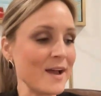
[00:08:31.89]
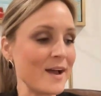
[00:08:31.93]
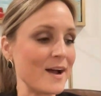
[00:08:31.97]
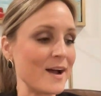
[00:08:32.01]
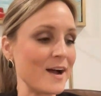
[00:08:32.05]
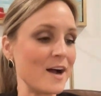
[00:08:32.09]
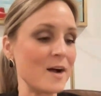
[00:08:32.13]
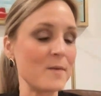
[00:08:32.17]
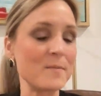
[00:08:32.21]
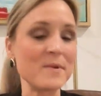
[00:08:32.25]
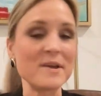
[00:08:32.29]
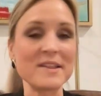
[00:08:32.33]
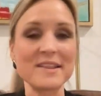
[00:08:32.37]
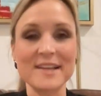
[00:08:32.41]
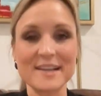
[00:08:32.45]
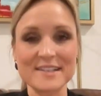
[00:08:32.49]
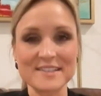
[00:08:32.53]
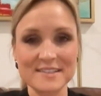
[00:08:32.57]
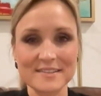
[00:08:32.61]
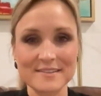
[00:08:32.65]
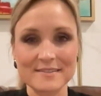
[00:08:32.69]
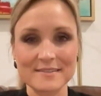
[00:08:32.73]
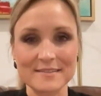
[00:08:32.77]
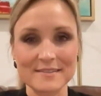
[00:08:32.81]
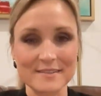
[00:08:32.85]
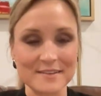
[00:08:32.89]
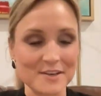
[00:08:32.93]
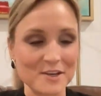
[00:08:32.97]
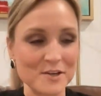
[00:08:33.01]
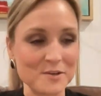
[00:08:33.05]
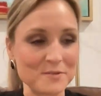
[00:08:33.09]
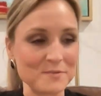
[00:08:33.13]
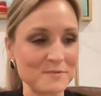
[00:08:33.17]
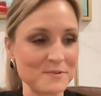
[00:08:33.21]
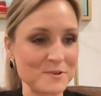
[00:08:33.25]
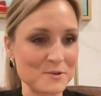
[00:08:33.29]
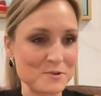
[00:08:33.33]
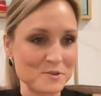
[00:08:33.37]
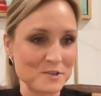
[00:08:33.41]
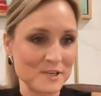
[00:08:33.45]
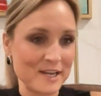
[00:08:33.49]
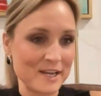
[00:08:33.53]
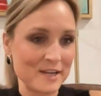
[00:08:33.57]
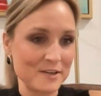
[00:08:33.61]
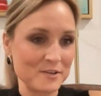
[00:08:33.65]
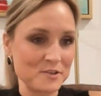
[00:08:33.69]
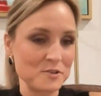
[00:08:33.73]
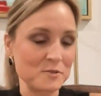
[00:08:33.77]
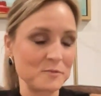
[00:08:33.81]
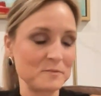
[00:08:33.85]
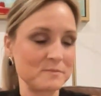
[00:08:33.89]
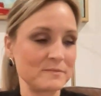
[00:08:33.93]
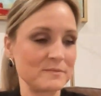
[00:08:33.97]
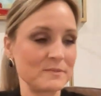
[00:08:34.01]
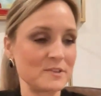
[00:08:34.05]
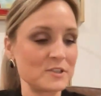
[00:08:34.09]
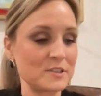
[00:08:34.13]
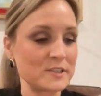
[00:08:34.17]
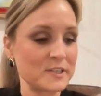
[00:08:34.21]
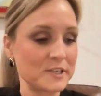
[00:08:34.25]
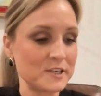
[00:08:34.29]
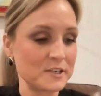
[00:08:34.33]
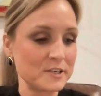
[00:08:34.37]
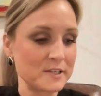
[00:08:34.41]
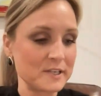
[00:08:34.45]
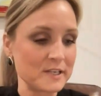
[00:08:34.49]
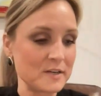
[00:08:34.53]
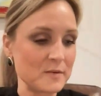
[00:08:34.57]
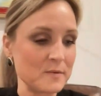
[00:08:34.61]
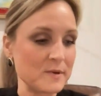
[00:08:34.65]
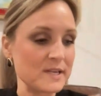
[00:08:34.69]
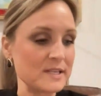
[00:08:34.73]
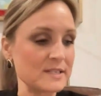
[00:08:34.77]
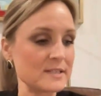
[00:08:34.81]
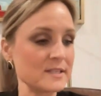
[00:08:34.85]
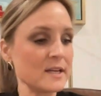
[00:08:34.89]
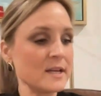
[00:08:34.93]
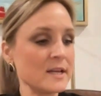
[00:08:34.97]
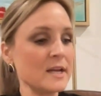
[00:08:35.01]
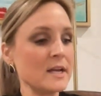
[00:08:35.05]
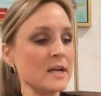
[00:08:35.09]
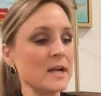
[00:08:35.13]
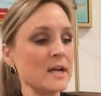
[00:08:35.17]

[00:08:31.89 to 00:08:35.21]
And that's, usually how you'll hear it anyways.